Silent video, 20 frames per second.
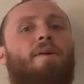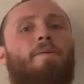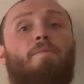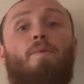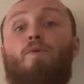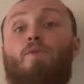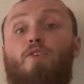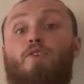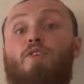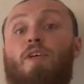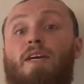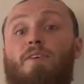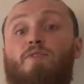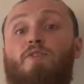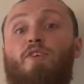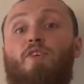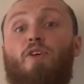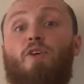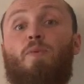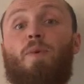it more just has
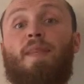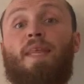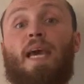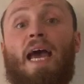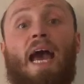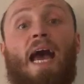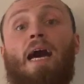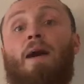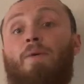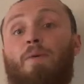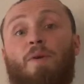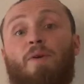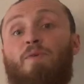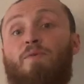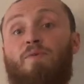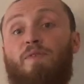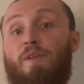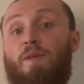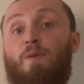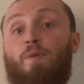to do with how you
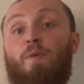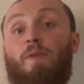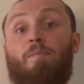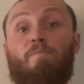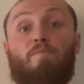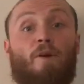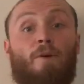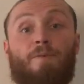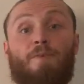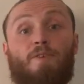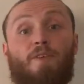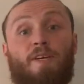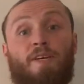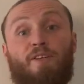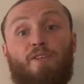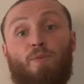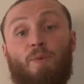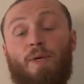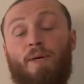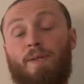view the Bronze
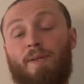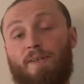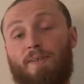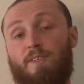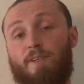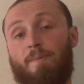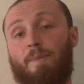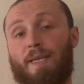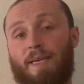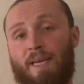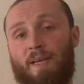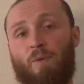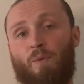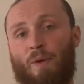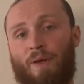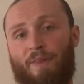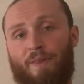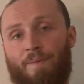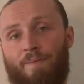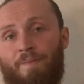Age world to begin
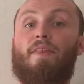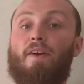with.